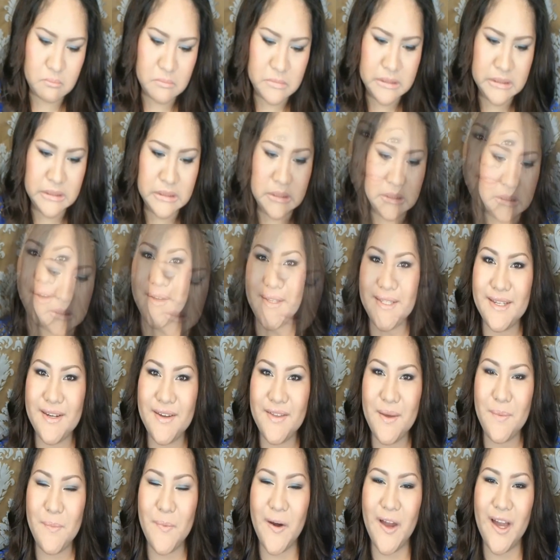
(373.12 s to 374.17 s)
Those
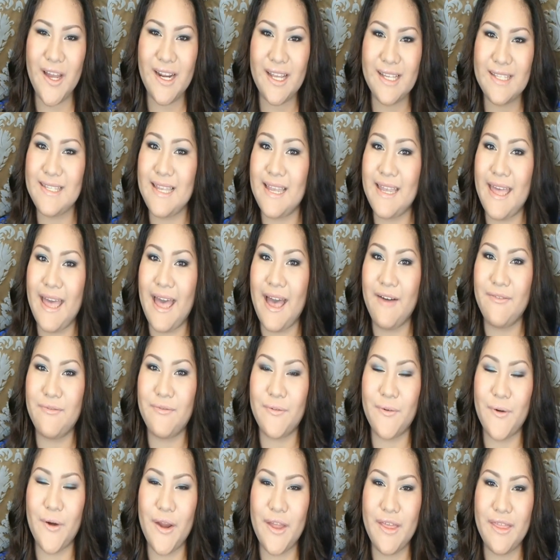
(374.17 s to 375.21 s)
are the products I have
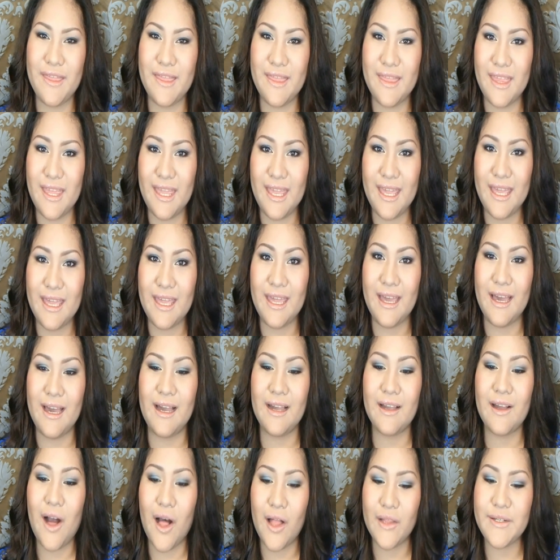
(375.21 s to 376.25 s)
for the
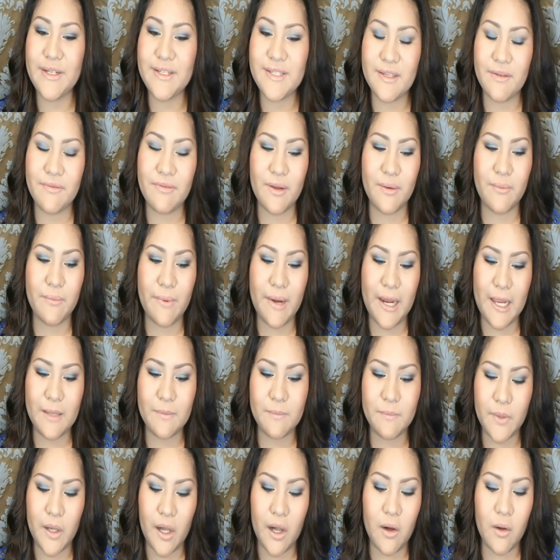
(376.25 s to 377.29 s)
colors of the
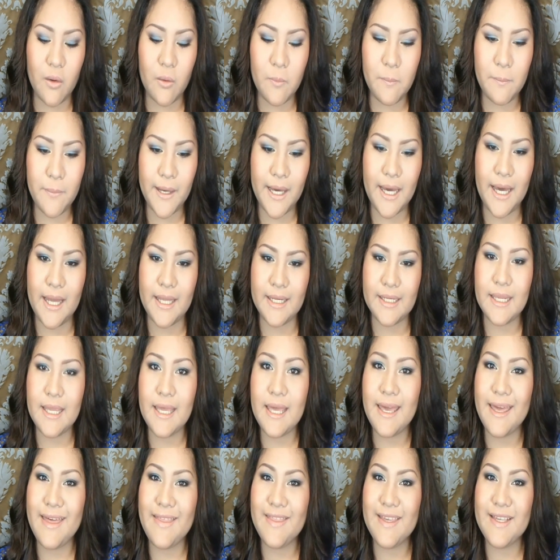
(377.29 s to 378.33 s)
rainbow, but
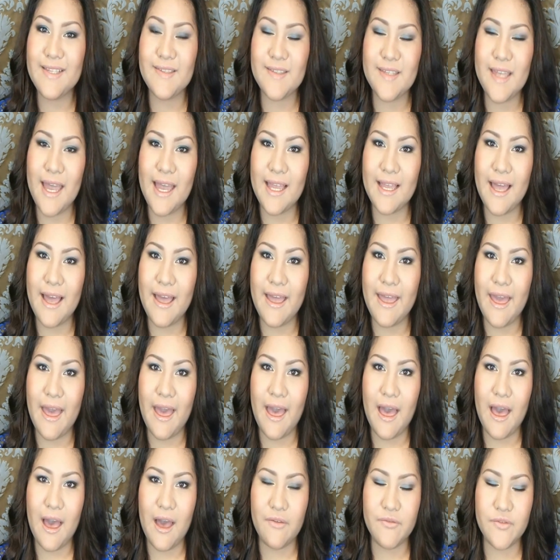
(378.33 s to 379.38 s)
in this stack I
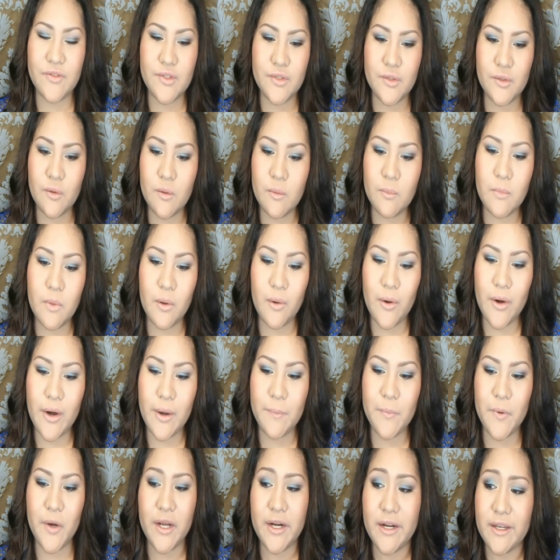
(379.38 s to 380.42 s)
have two more
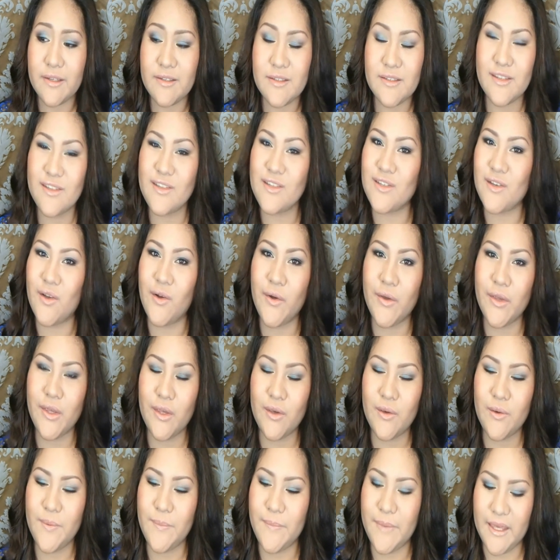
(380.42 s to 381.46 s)
products to show
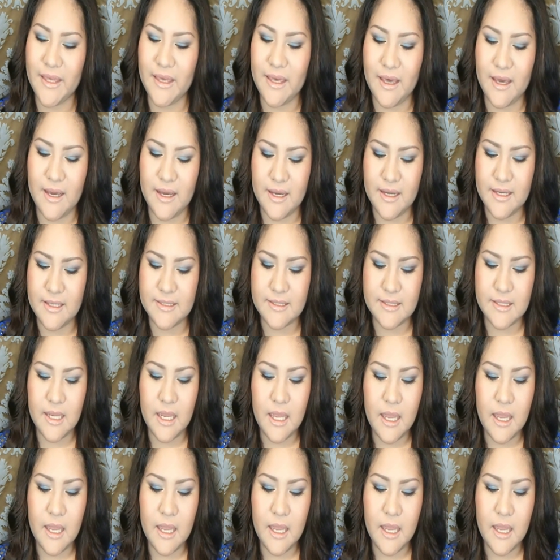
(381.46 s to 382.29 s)
you because